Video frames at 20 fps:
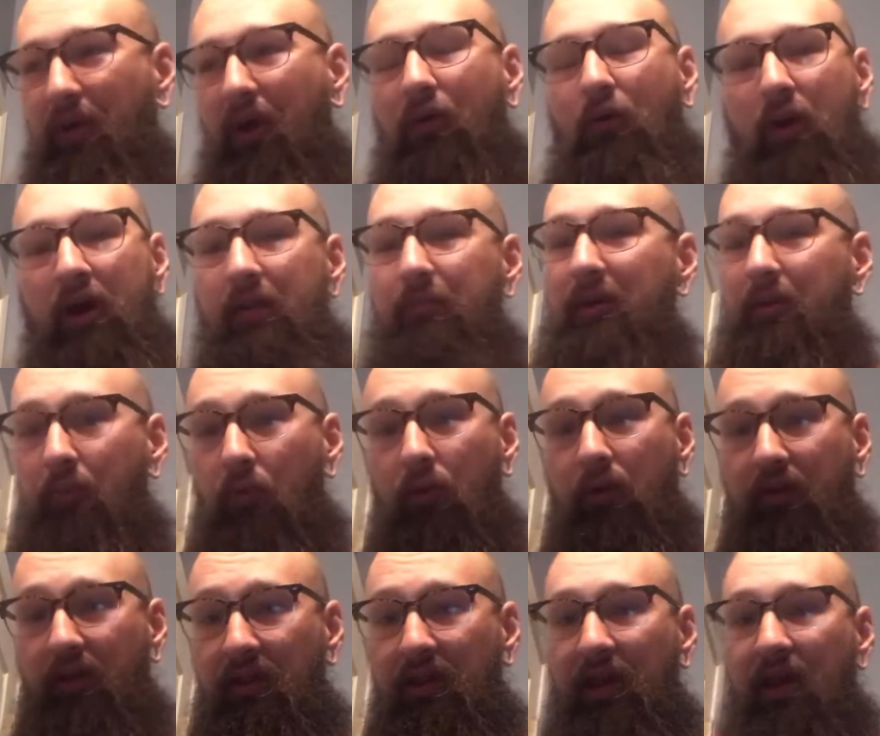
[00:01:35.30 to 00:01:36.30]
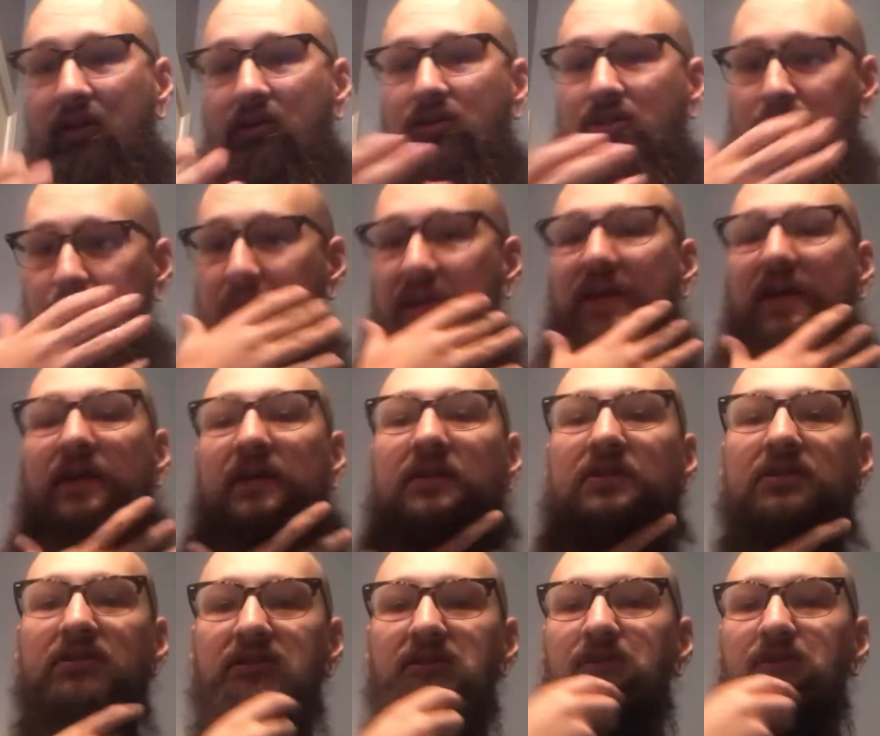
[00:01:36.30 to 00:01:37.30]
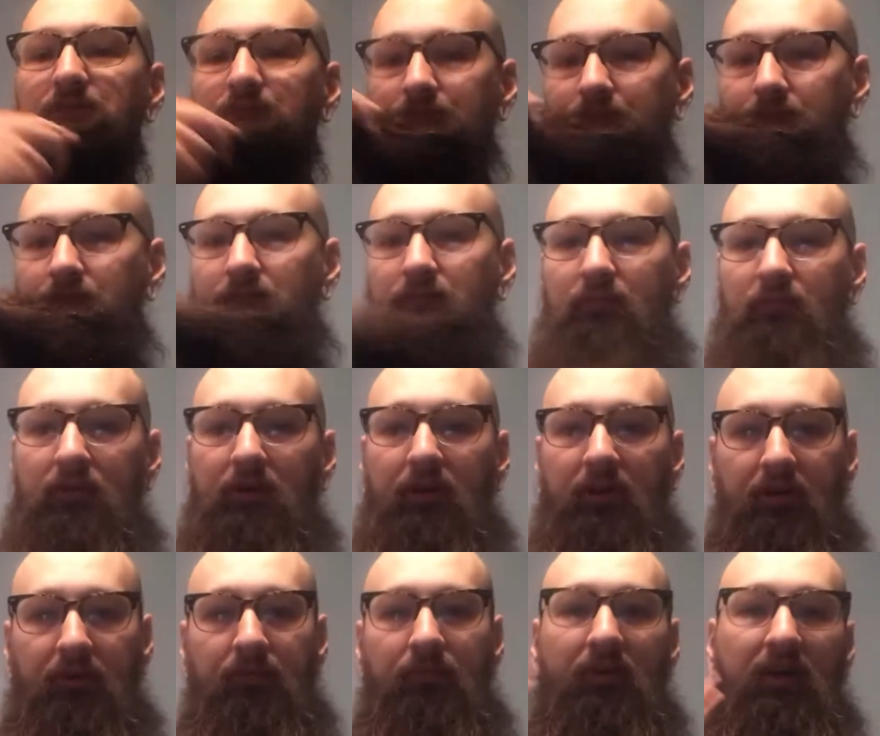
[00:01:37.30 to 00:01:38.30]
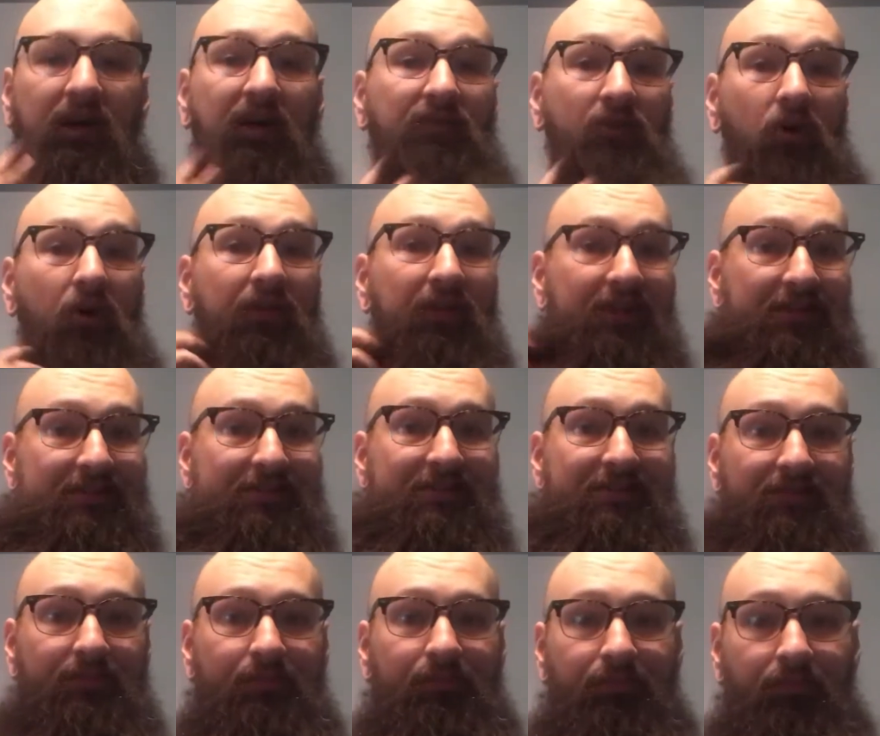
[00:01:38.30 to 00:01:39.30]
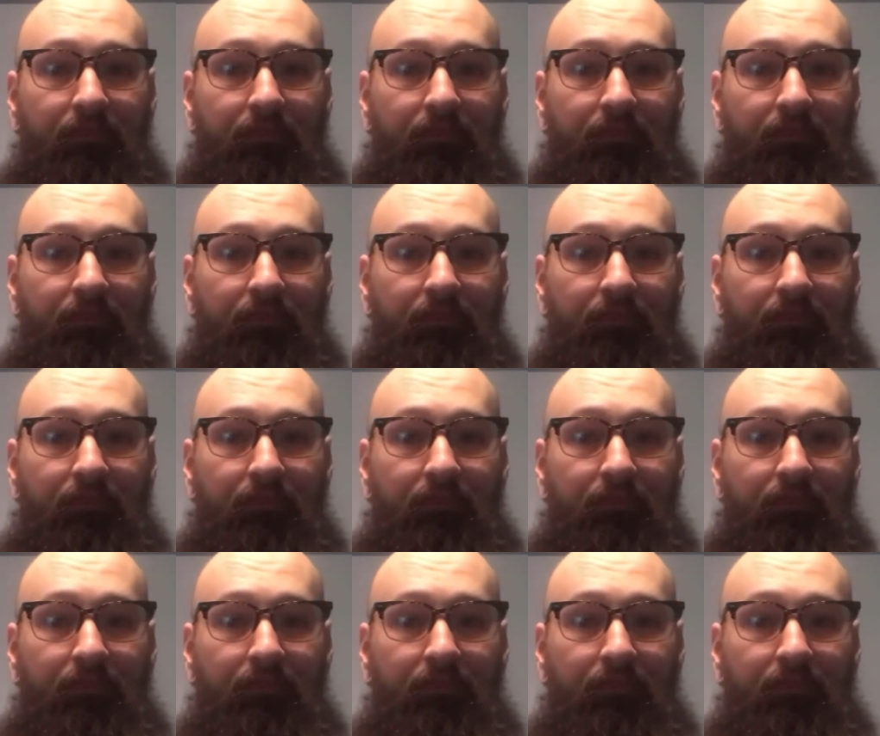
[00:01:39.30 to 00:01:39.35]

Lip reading: quite a bit more than that just because, you know, I have all this.